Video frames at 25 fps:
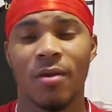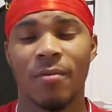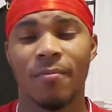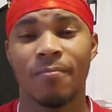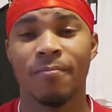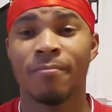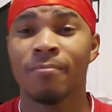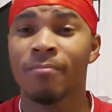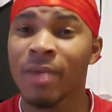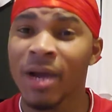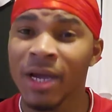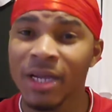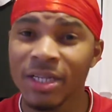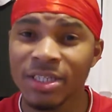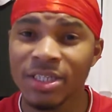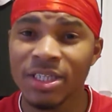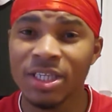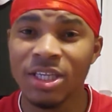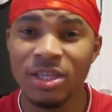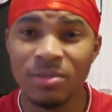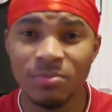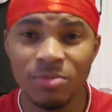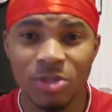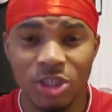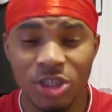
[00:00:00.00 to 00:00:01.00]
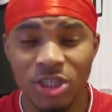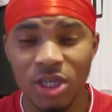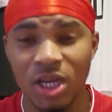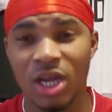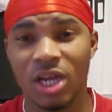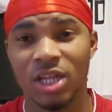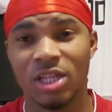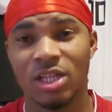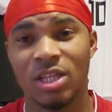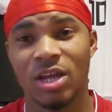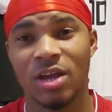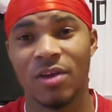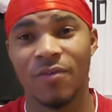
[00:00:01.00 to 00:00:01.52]
my team
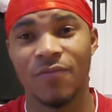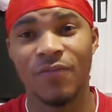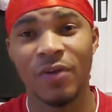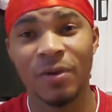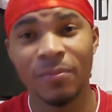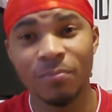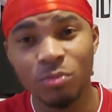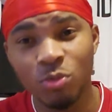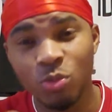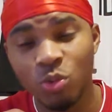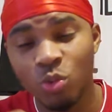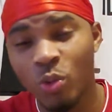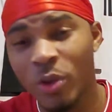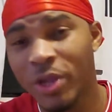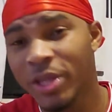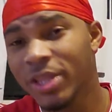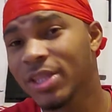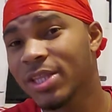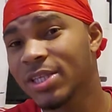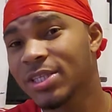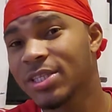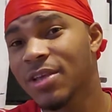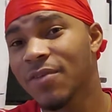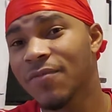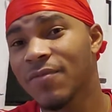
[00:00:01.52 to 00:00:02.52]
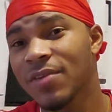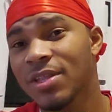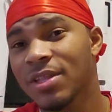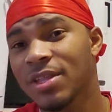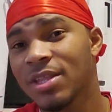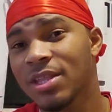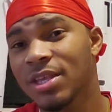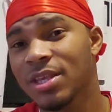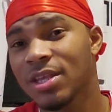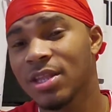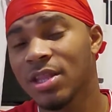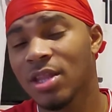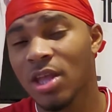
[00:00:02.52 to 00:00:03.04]
shot at from
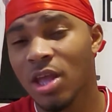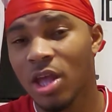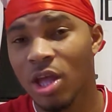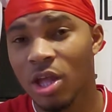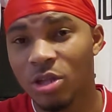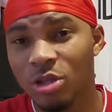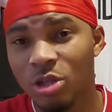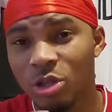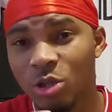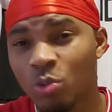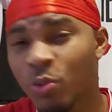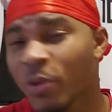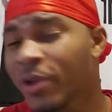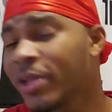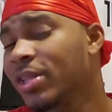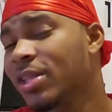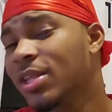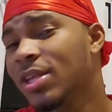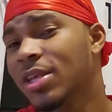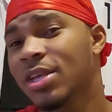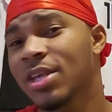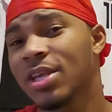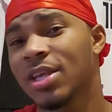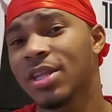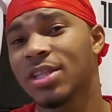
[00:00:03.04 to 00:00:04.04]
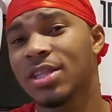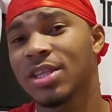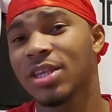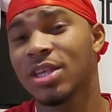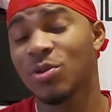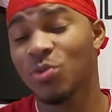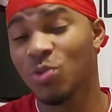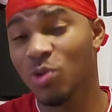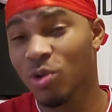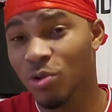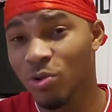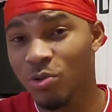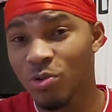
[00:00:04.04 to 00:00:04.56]
2017 to 2018
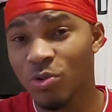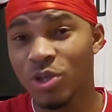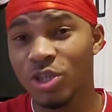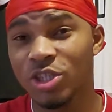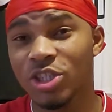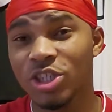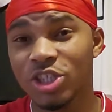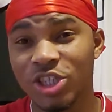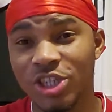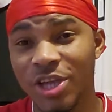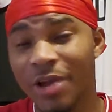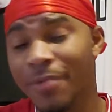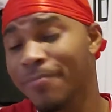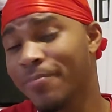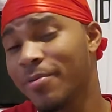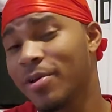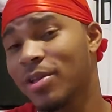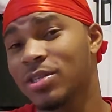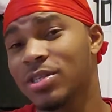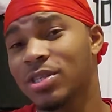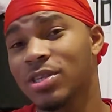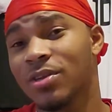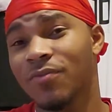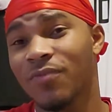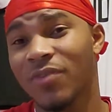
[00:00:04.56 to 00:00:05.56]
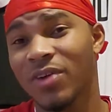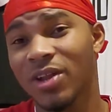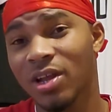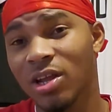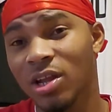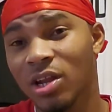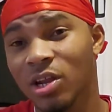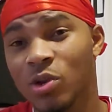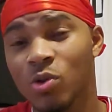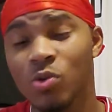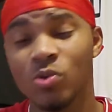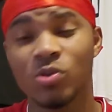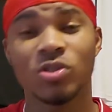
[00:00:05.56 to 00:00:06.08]
when we reach the Champions League final
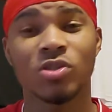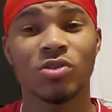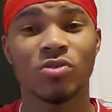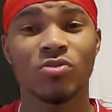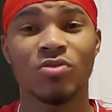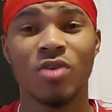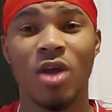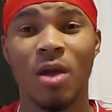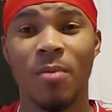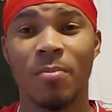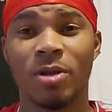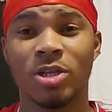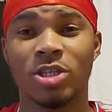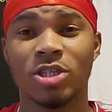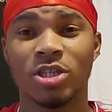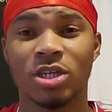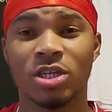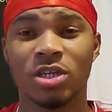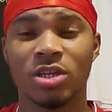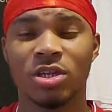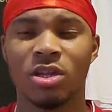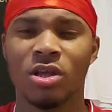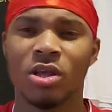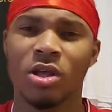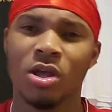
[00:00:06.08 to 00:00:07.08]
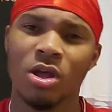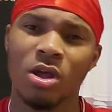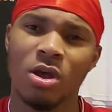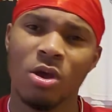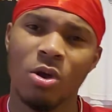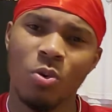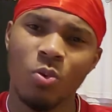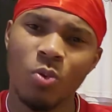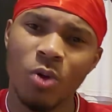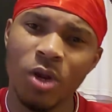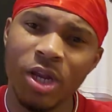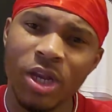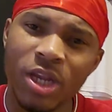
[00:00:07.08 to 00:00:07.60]
and lose to Real Madrid,
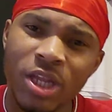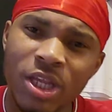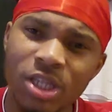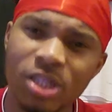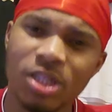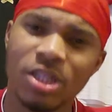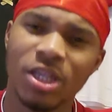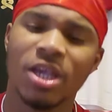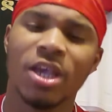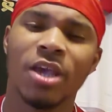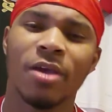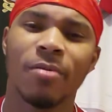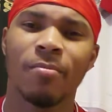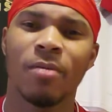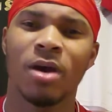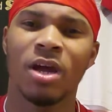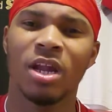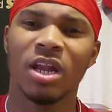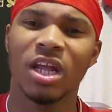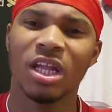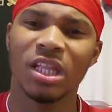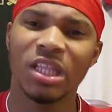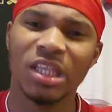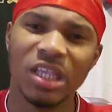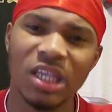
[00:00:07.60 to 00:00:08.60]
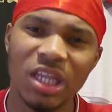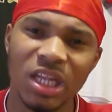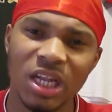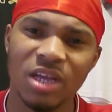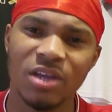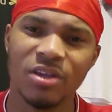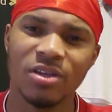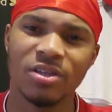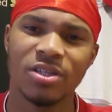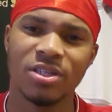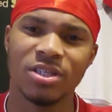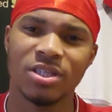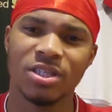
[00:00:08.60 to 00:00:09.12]
we need to get back that killer
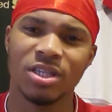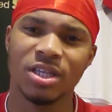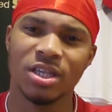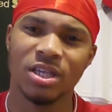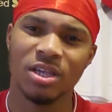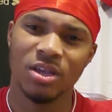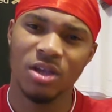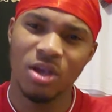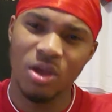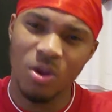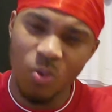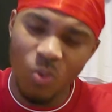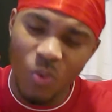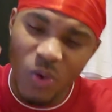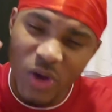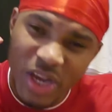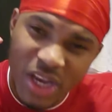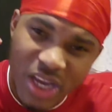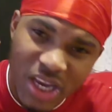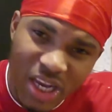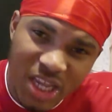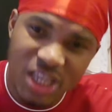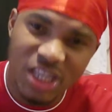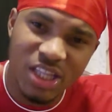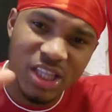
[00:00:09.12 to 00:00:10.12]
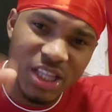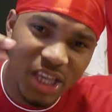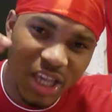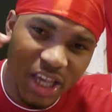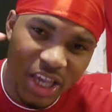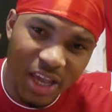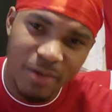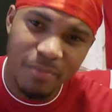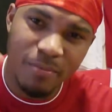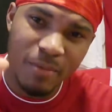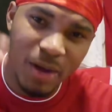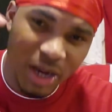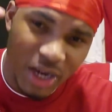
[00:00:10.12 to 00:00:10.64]
instinct. We need to
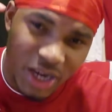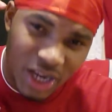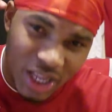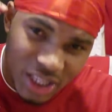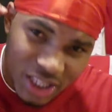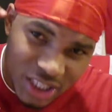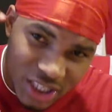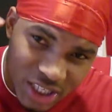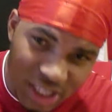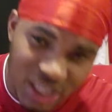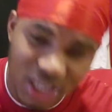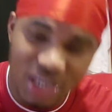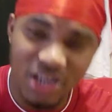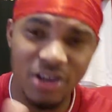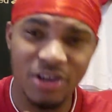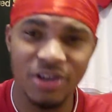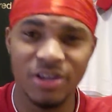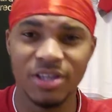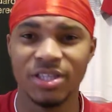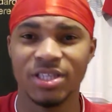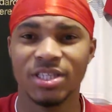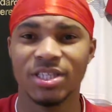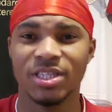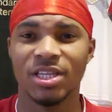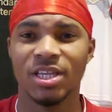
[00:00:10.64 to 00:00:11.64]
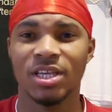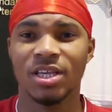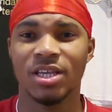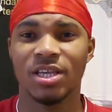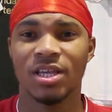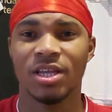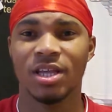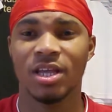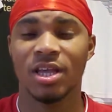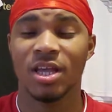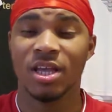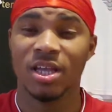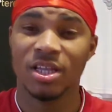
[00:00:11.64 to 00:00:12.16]
get back that killer instinct
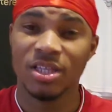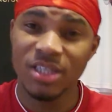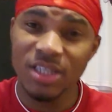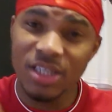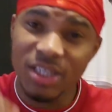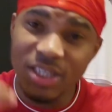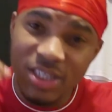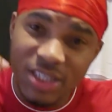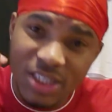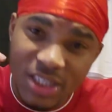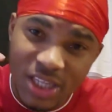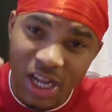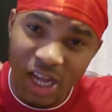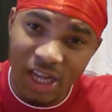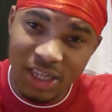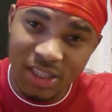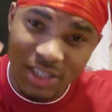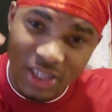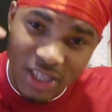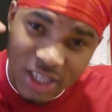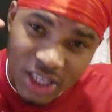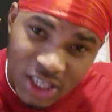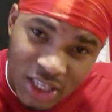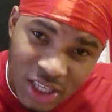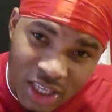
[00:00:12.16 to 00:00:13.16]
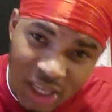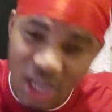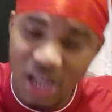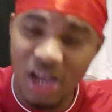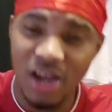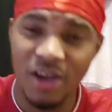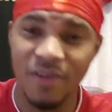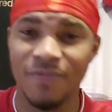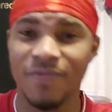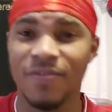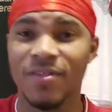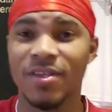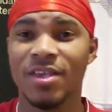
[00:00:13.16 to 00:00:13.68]
to start to kill
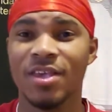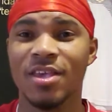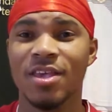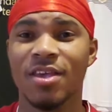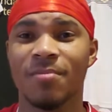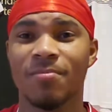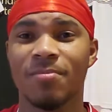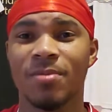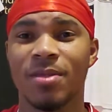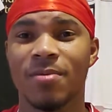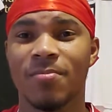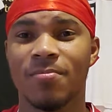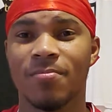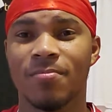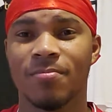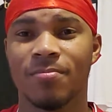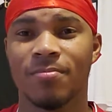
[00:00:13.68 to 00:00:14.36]
off the game there.